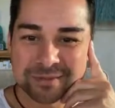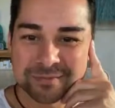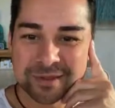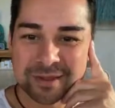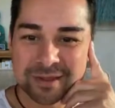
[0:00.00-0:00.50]

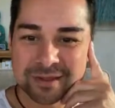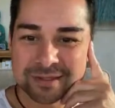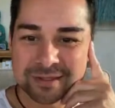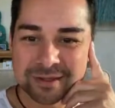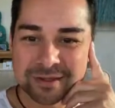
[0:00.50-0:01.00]
awesome.
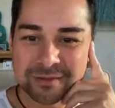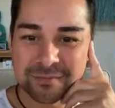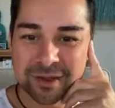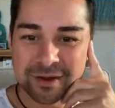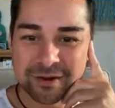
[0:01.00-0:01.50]
All
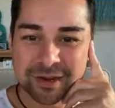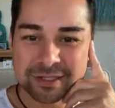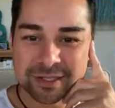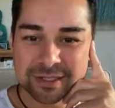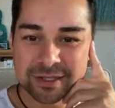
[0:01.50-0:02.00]

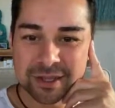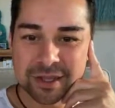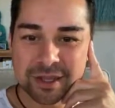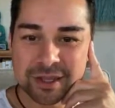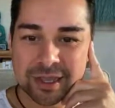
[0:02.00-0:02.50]
right. So
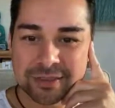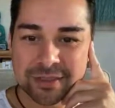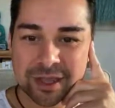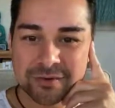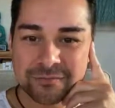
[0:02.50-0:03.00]
let's see.
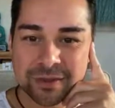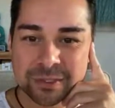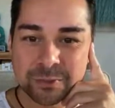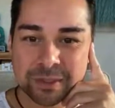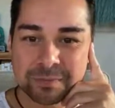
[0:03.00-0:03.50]
I thought
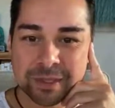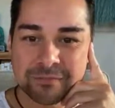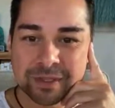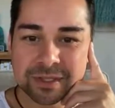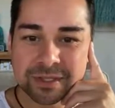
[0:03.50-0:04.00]
of Friends
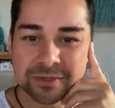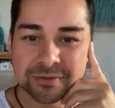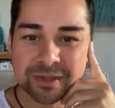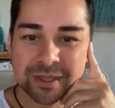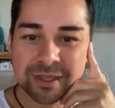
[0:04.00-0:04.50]
with Pivot
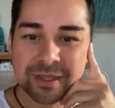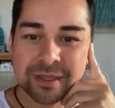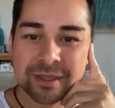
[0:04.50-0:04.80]
too.